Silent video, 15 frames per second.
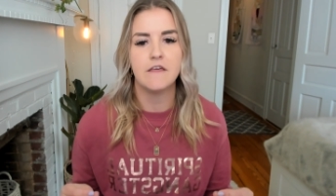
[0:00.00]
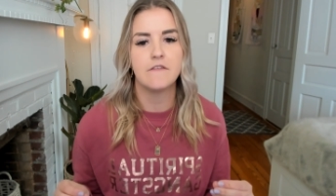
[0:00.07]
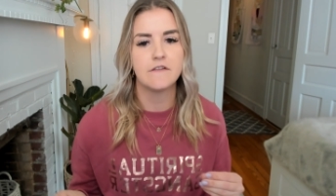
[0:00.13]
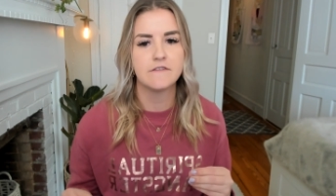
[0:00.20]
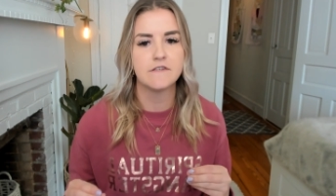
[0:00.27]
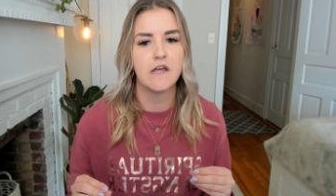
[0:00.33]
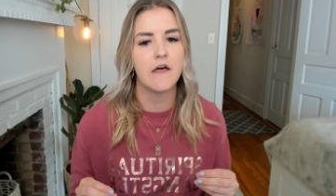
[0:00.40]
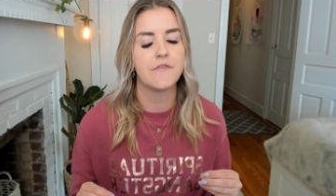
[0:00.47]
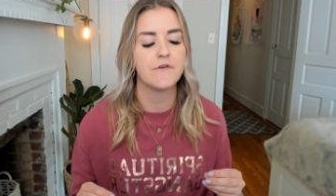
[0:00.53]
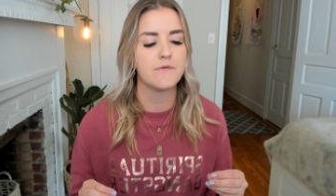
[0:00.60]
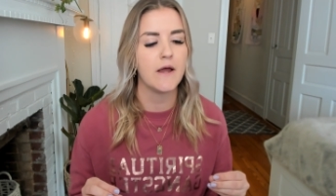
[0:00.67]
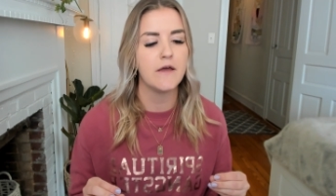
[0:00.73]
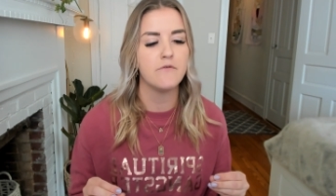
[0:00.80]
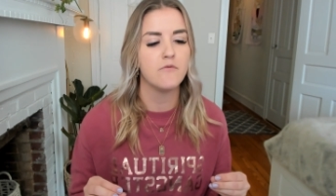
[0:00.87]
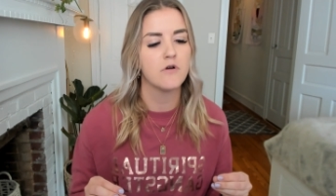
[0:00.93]
That's not the
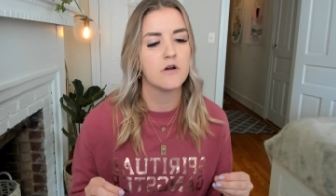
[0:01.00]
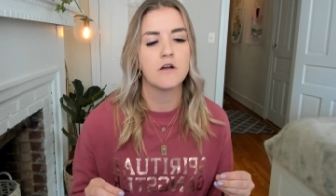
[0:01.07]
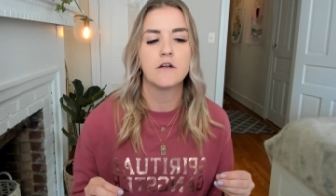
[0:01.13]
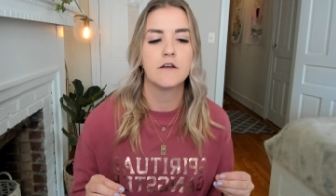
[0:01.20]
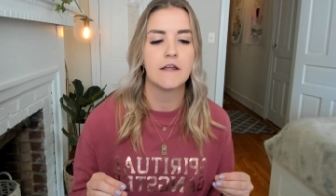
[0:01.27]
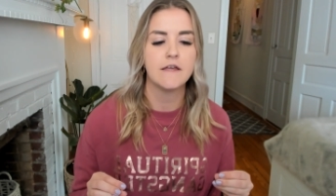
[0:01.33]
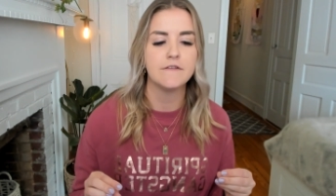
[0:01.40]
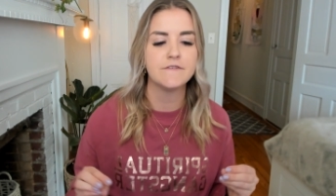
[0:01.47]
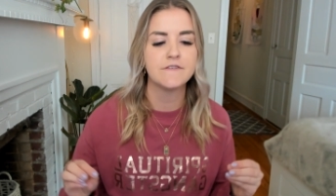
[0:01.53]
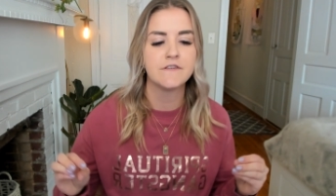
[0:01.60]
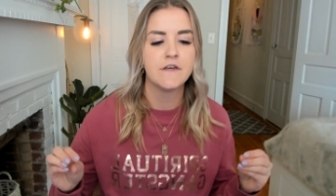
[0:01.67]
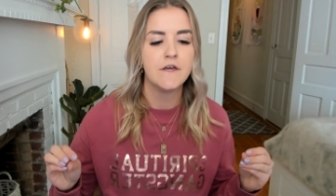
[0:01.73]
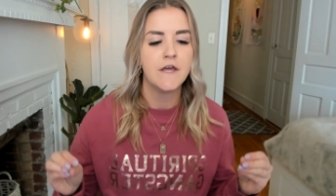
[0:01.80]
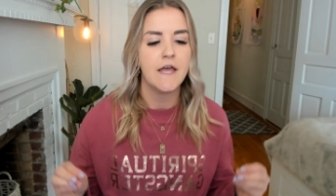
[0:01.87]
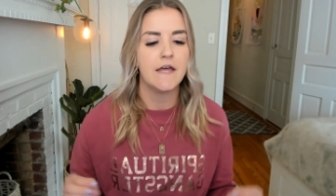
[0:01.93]
right word. It's
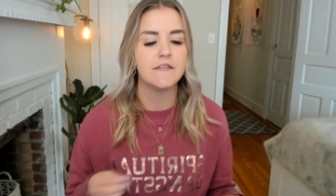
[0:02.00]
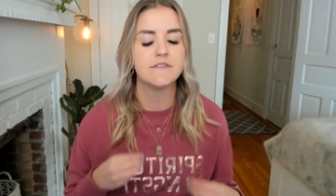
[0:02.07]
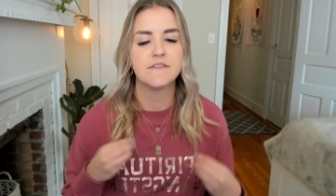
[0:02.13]
it's